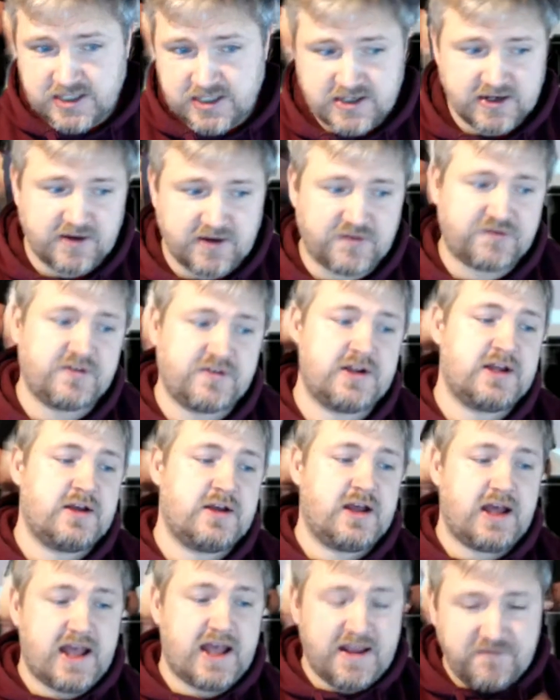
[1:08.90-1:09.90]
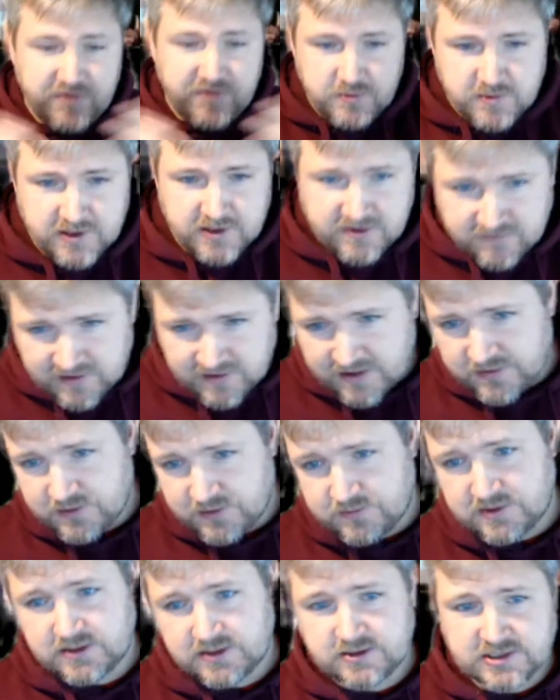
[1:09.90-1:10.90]
of everyone around the
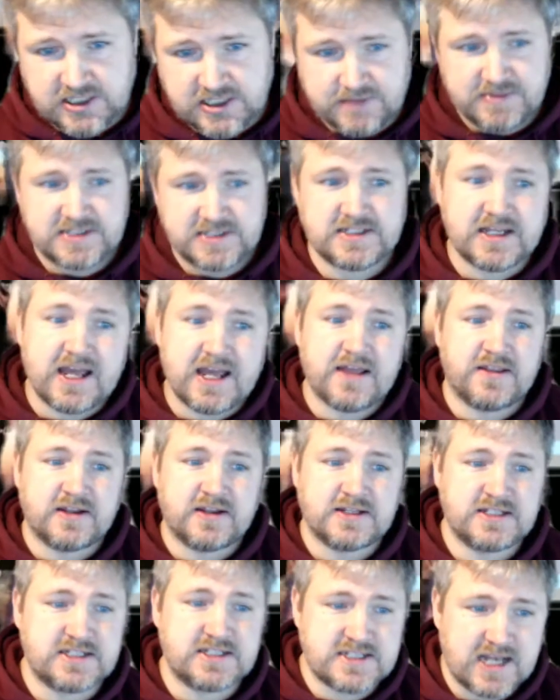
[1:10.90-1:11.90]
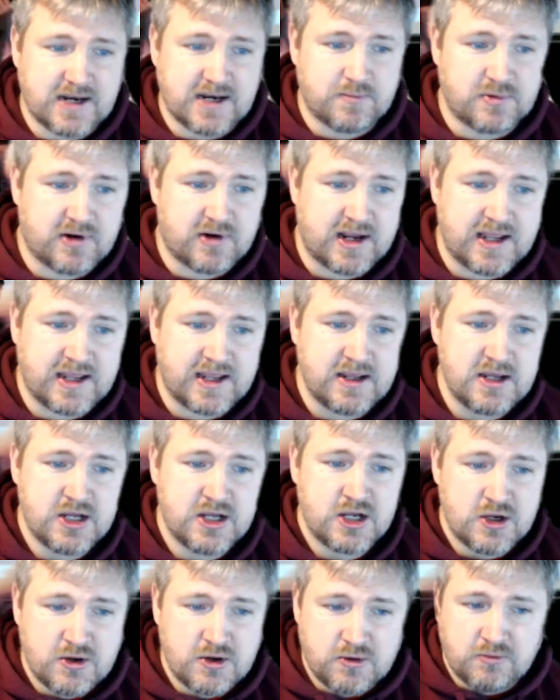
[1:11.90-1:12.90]
world coming together to celebrate
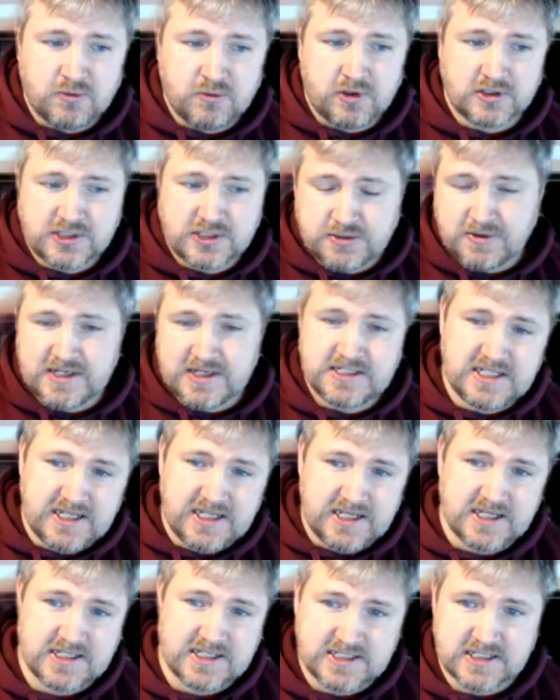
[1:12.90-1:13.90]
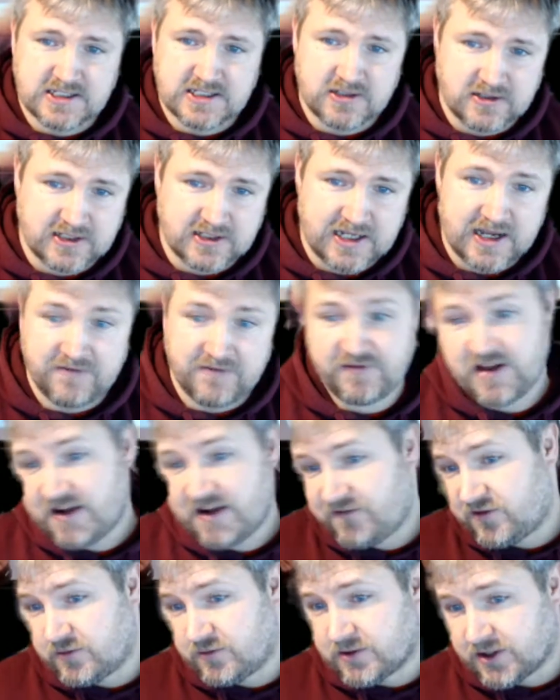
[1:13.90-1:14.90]
what 20 years has looked like for
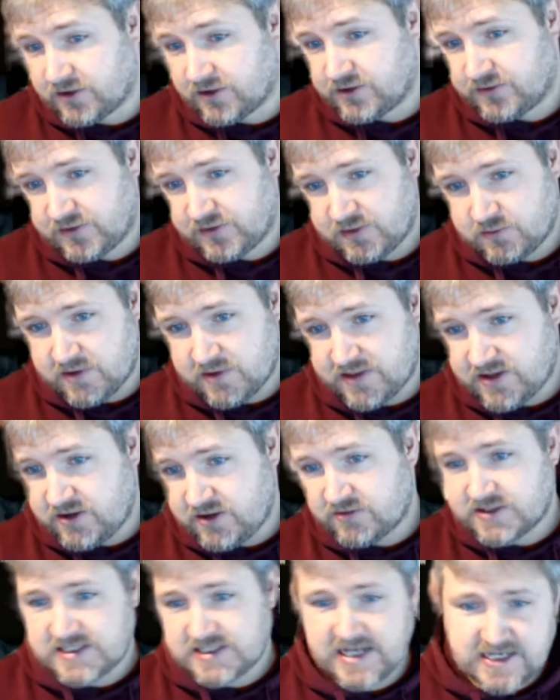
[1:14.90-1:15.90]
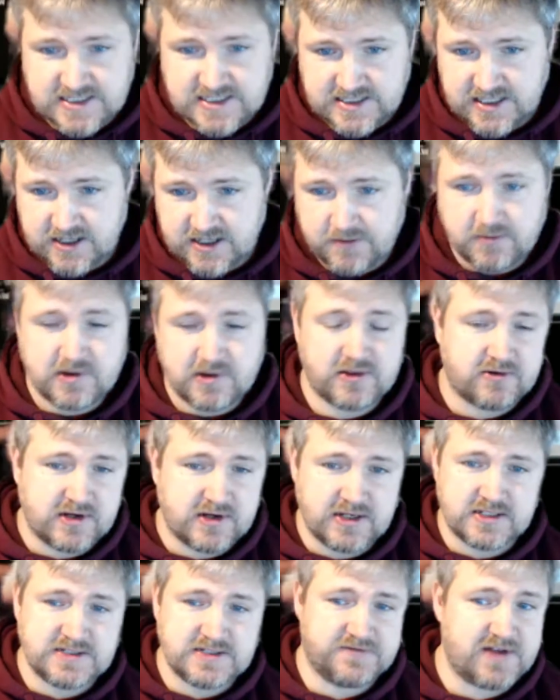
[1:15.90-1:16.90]
everyone, whether you're a tester, whether you're
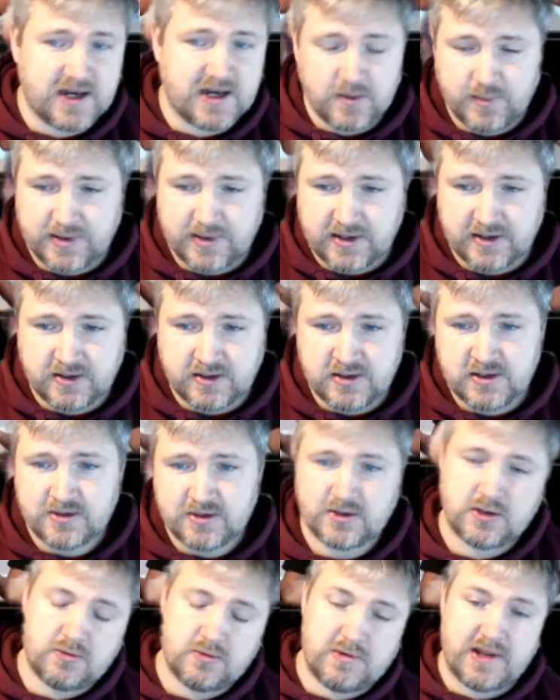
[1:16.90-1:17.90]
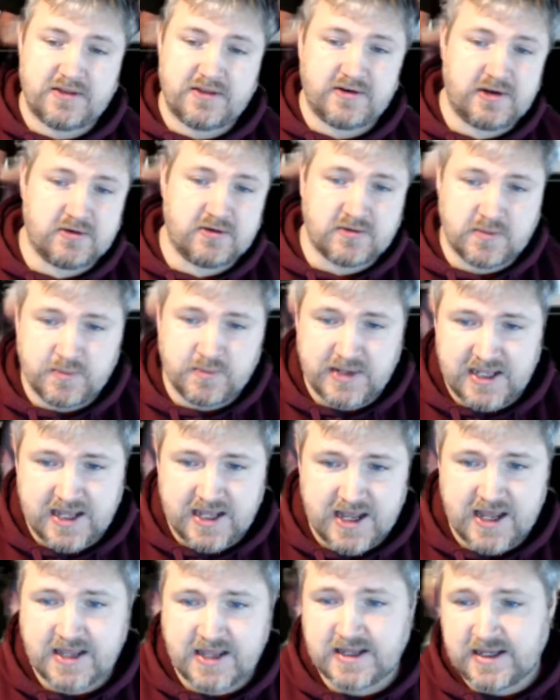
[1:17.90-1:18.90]
a developer, or whether you're a
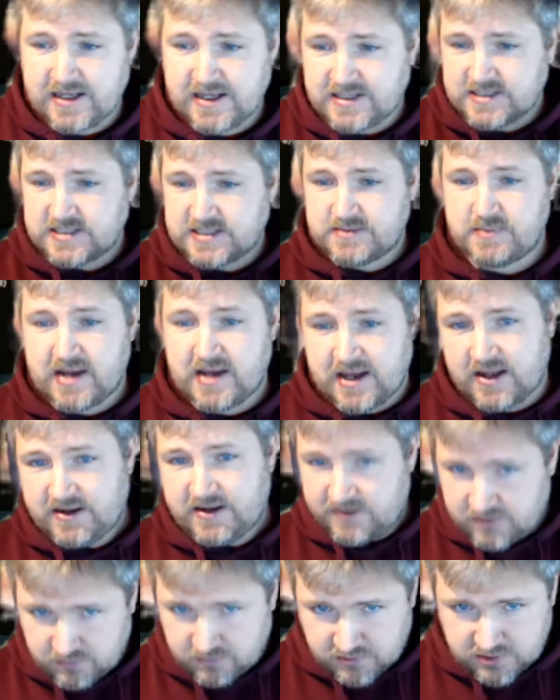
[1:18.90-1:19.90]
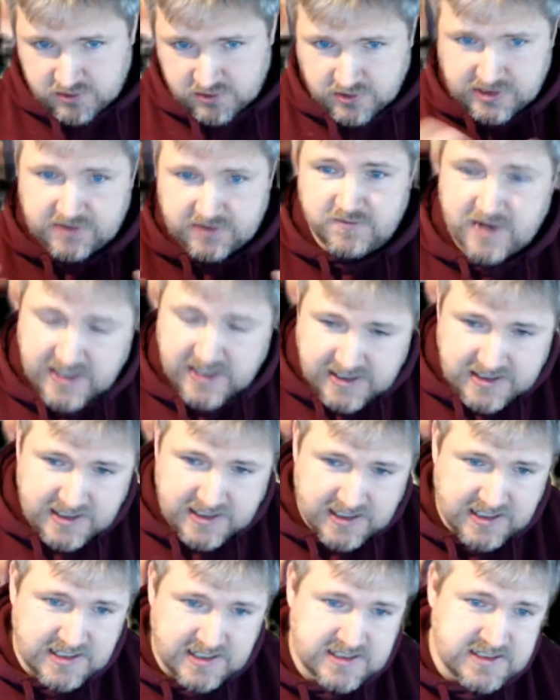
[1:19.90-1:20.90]
BA. It doesn't matter. We're all going to
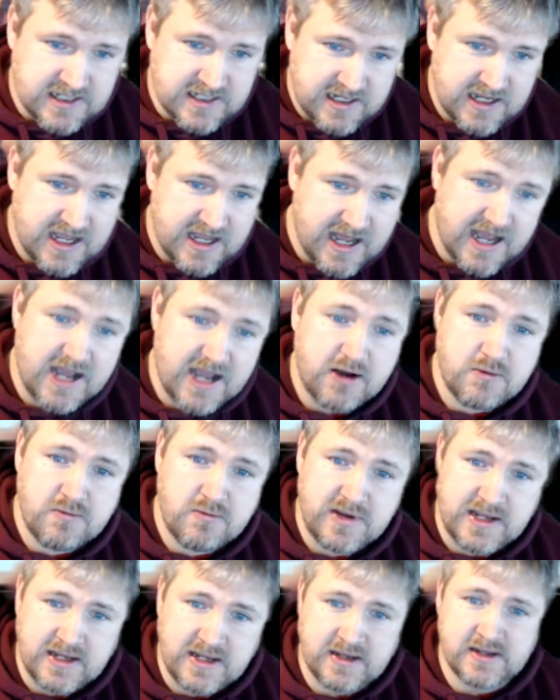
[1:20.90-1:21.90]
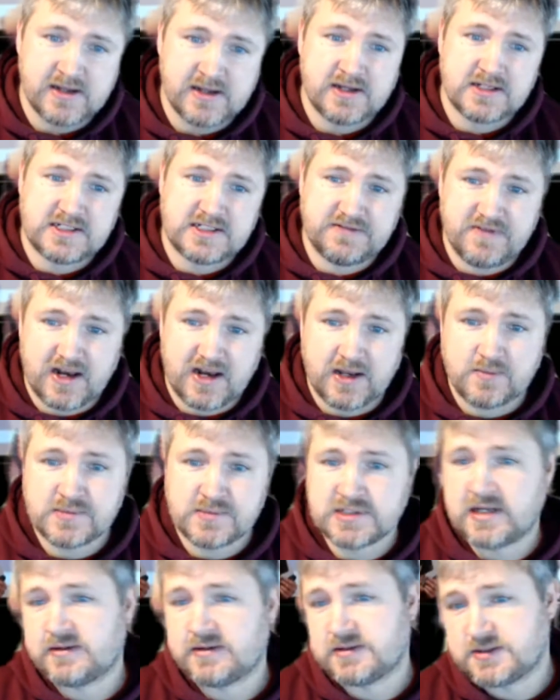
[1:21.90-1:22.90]
recognize how we developed
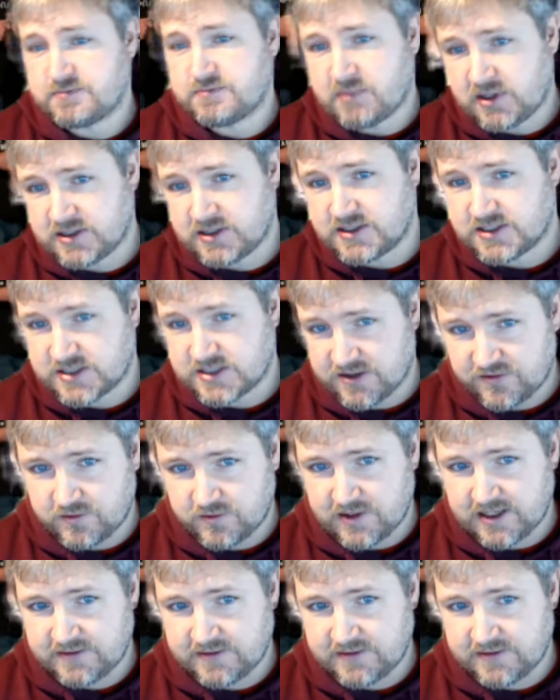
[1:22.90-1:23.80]
modern software.